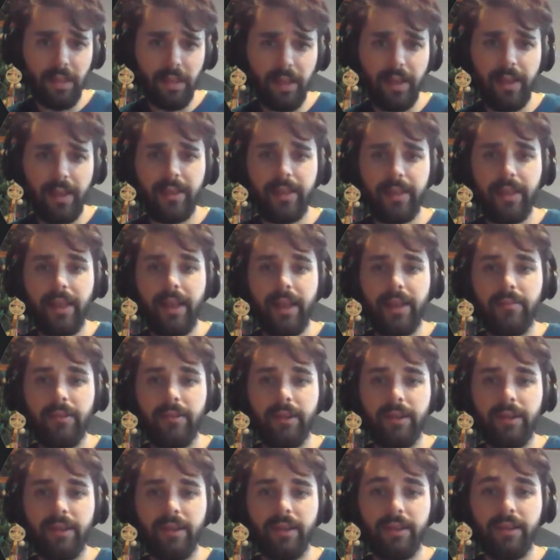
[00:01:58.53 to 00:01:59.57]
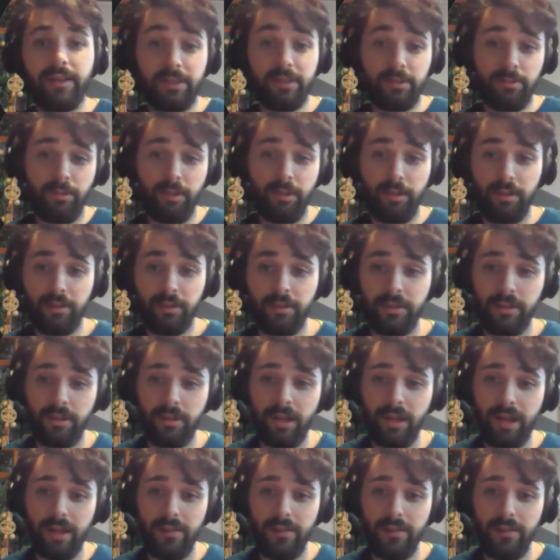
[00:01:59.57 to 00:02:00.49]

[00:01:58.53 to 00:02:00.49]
and then right here as well. You'll